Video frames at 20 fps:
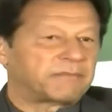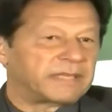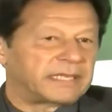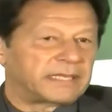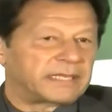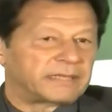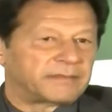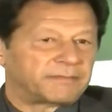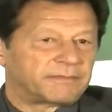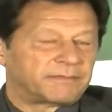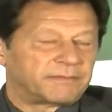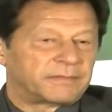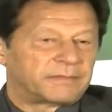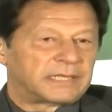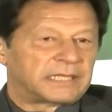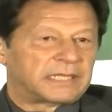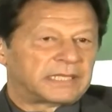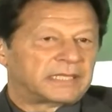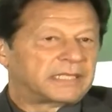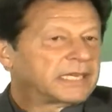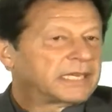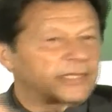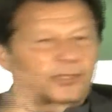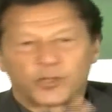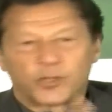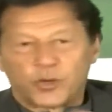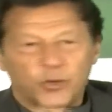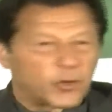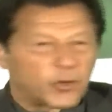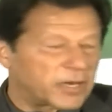a plan B.
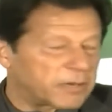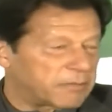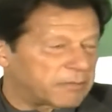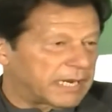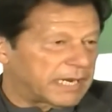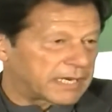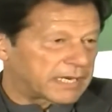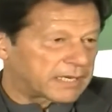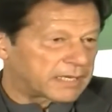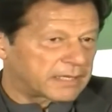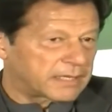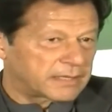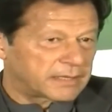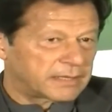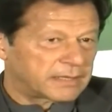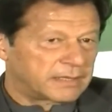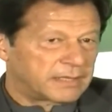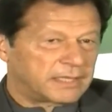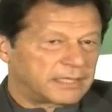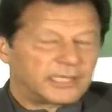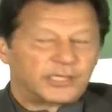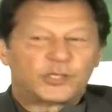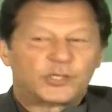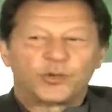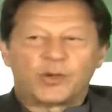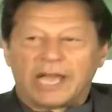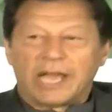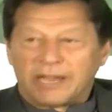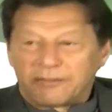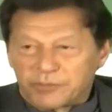There is no going back.
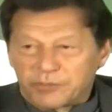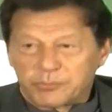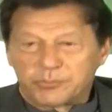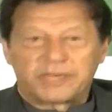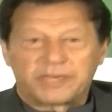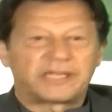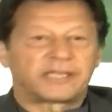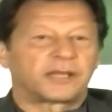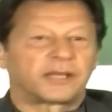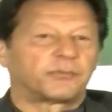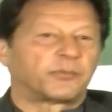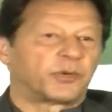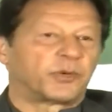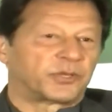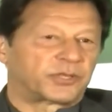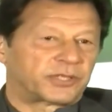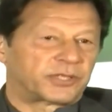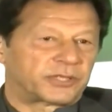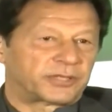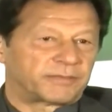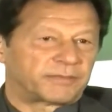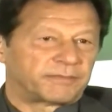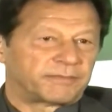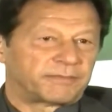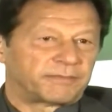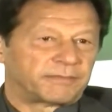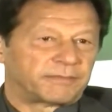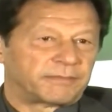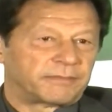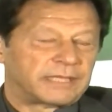You have to burn your
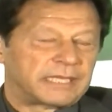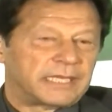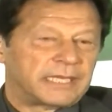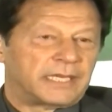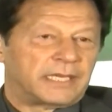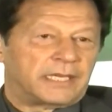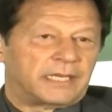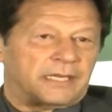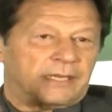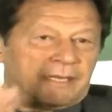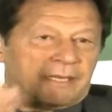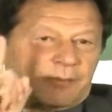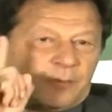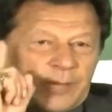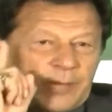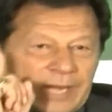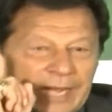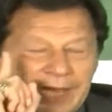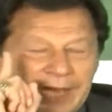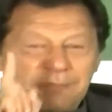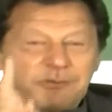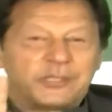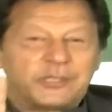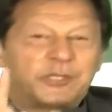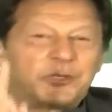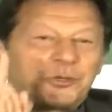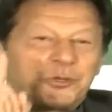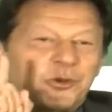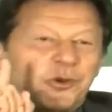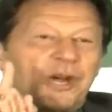boats.
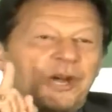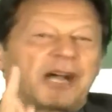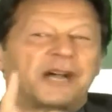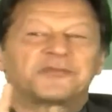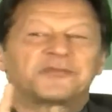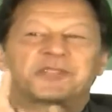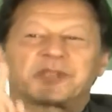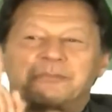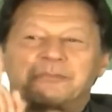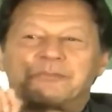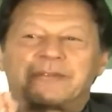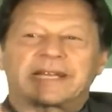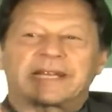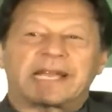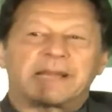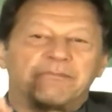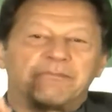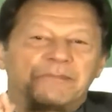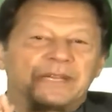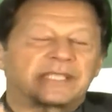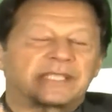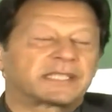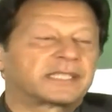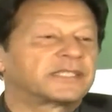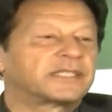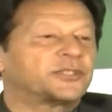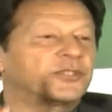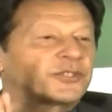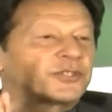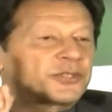Wherever you go after a big
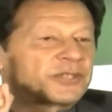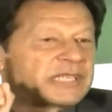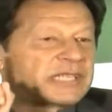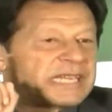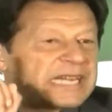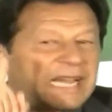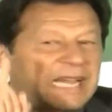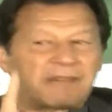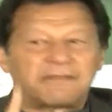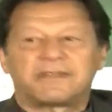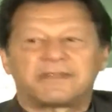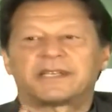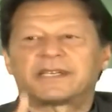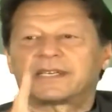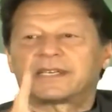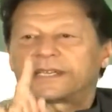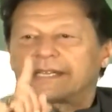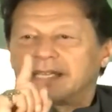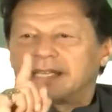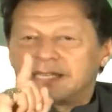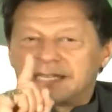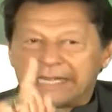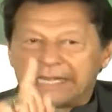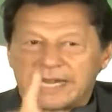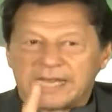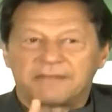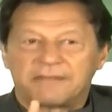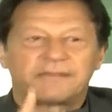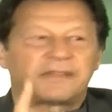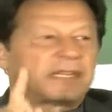ambition, you should never,
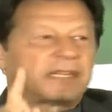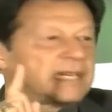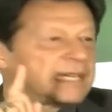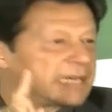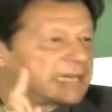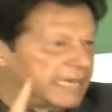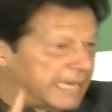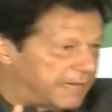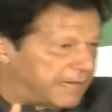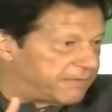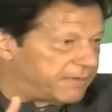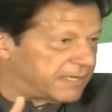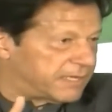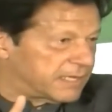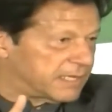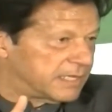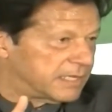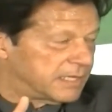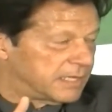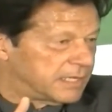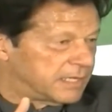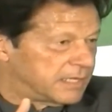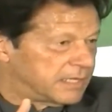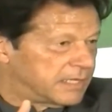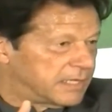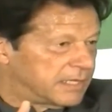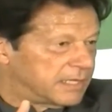never, never